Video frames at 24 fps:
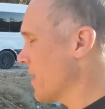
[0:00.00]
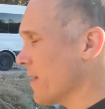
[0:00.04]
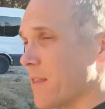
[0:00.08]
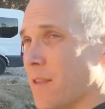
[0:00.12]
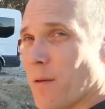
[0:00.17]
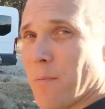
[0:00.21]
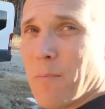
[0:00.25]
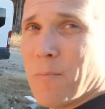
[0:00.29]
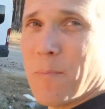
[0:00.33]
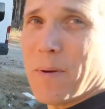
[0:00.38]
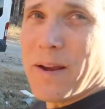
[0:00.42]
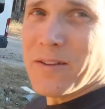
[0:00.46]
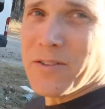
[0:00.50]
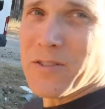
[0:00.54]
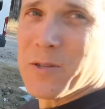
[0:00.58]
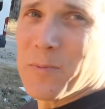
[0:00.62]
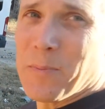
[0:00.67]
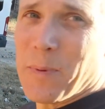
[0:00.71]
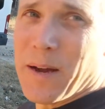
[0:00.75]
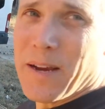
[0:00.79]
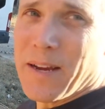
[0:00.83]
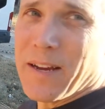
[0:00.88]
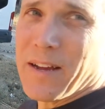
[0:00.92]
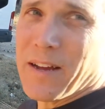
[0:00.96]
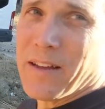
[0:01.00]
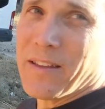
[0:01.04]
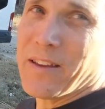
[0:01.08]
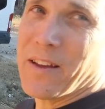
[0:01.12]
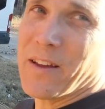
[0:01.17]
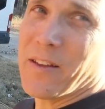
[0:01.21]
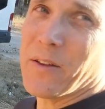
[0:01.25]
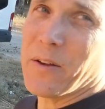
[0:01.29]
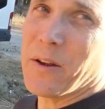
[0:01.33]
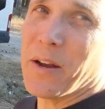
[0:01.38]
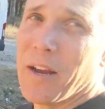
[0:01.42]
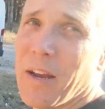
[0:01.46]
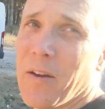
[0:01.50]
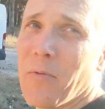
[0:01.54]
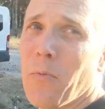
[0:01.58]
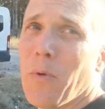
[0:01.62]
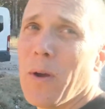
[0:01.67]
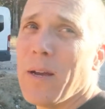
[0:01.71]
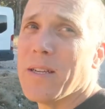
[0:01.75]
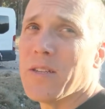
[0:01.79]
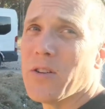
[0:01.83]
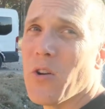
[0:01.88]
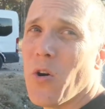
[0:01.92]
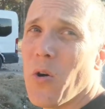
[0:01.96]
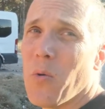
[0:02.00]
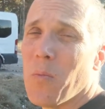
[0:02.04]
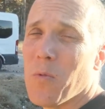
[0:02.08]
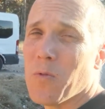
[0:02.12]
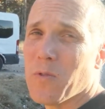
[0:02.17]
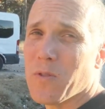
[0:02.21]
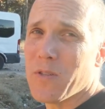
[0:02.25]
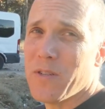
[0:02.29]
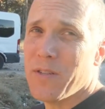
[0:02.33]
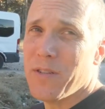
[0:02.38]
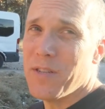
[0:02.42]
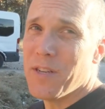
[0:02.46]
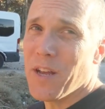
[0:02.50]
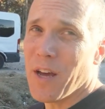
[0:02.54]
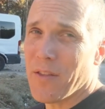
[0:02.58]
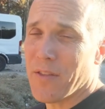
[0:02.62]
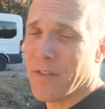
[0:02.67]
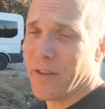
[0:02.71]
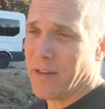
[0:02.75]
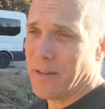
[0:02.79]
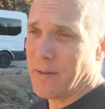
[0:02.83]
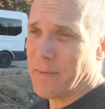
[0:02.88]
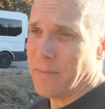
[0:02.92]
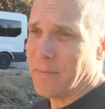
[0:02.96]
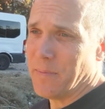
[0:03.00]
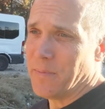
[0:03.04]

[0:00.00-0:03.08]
The bale spike, on the other hand, weighs almost nothing.